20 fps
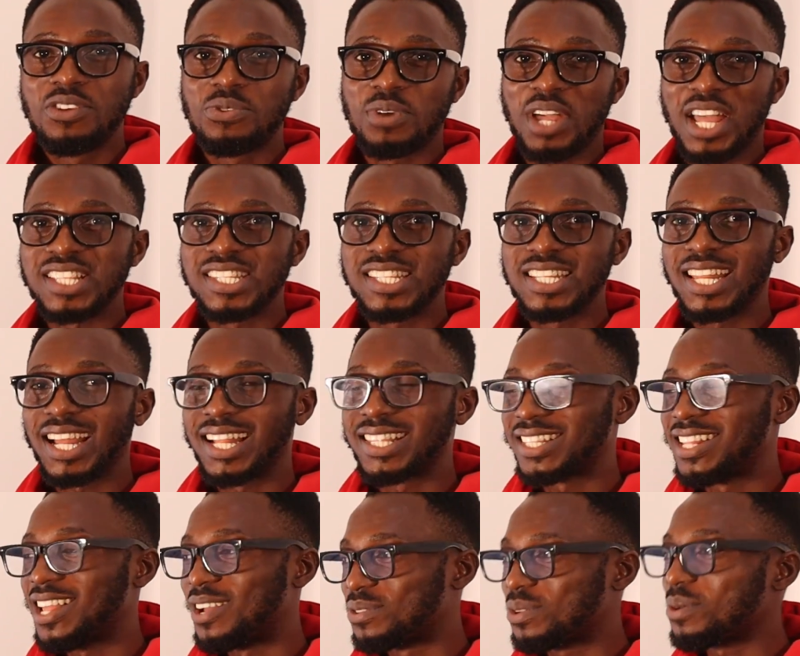You can see
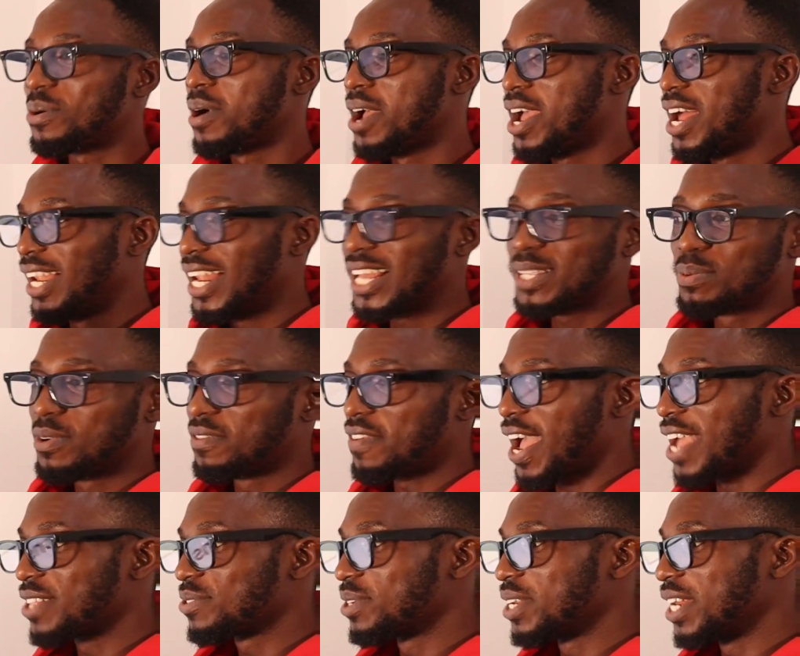that now. So let's move
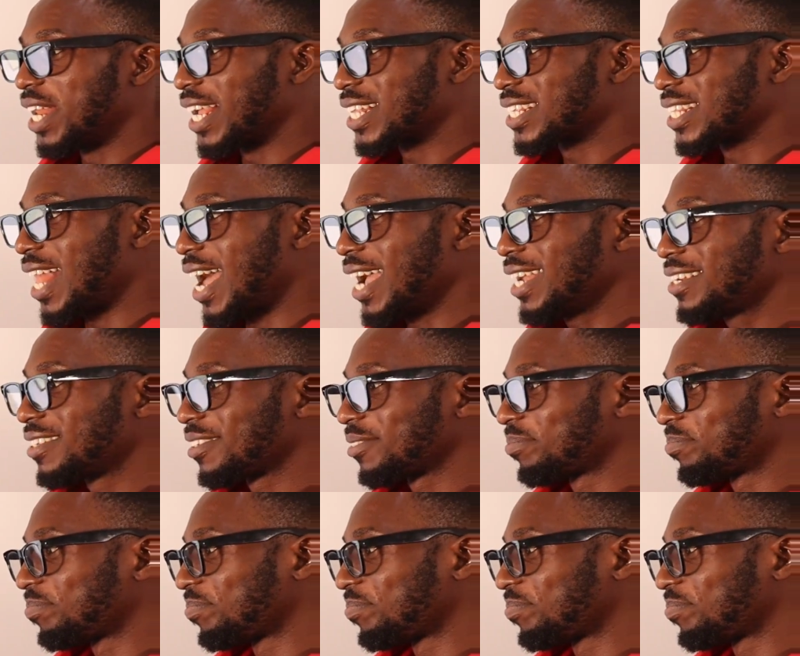ahead to the next slide.